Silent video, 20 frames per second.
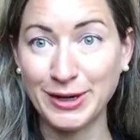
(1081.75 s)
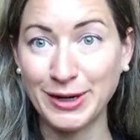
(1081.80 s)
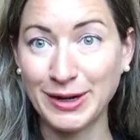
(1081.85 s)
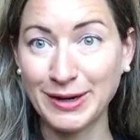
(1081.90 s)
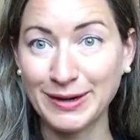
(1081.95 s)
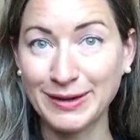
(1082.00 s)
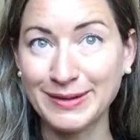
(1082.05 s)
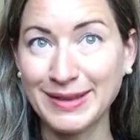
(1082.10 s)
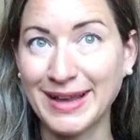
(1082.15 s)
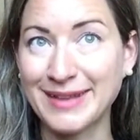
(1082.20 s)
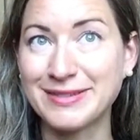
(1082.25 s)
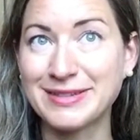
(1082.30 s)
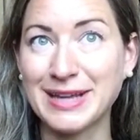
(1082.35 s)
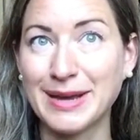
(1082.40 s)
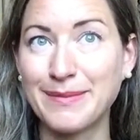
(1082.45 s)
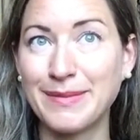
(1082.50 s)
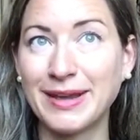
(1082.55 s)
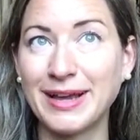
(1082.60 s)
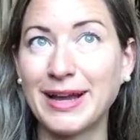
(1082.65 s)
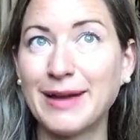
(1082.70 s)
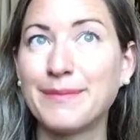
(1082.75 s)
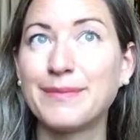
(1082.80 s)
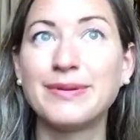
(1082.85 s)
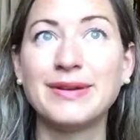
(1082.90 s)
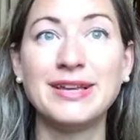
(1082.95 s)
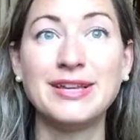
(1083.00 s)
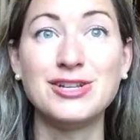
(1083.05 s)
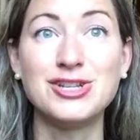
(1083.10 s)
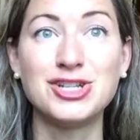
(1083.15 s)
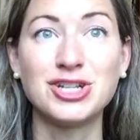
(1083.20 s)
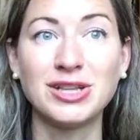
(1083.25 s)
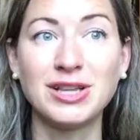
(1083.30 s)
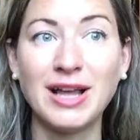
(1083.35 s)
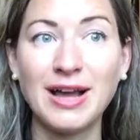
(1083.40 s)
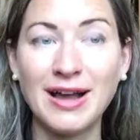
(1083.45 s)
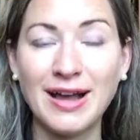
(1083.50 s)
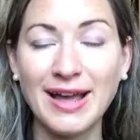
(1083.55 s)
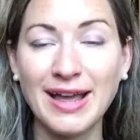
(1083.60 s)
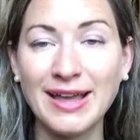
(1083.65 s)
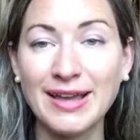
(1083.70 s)
the webinar that's coming up
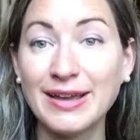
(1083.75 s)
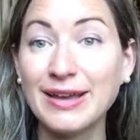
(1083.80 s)
in